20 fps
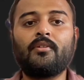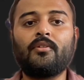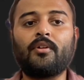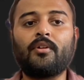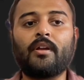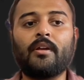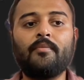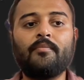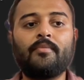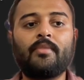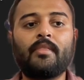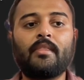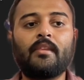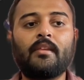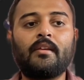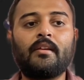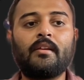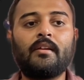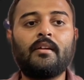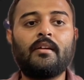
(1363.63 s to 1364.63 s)
Okay,
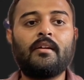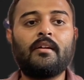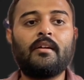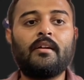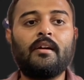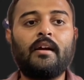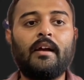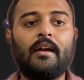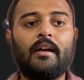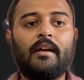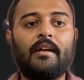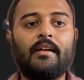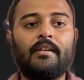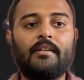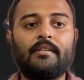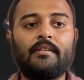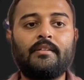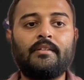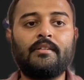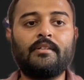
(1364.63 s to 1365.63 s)

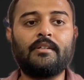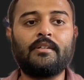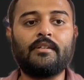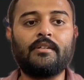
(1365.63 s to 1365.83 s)
and